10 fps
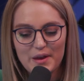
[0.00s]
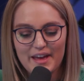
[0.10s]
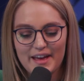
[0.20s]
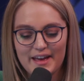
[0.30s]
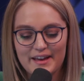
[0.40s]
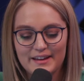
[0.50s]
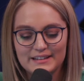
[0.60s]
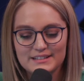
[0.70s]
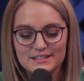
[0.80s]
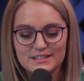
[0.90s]

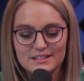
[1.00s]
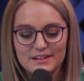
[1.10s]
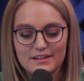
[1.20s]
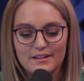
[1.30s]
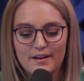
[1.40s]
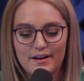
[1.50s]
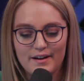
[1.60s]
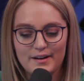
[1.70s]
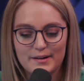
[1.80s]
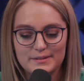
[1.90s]
And
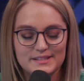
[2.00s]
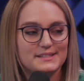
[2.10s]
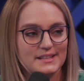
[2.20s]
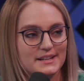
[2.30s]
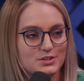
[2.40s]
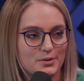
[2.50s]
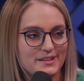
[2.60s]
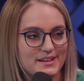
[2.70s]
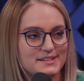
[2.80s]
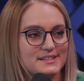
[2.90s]
he's like, Sydney told me
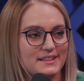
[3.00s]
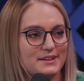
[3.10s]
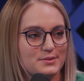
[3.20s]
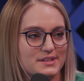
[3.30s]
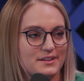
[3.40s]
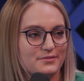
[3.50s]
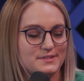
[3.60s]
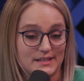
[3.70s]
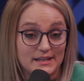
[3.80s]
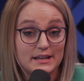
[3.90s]
this. And then
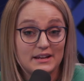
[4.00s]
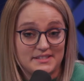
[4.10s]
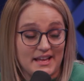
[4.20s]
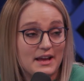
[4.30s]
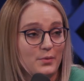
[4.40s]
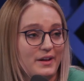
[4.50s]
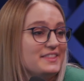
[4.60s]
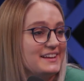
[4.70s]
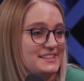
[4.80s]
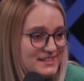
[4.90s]
Sydney said, well, I
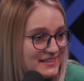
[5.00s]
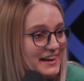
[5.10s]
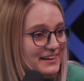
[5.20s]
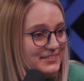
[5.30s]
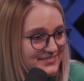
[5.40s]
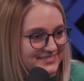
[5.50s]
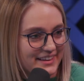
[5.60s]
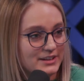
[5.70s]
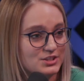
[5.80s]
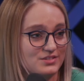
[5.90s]
think it's Alayah.
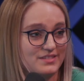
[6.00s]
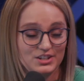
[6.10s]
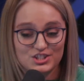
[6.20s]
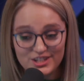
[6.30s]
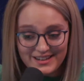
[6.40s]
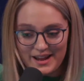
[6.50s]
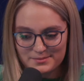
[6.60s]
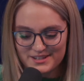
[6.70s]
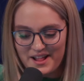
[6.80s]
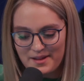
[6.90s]
Then she
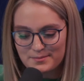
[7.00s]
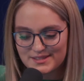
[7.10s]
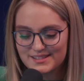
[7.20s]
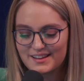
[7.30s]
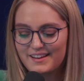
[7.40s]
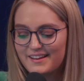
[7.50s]
named names.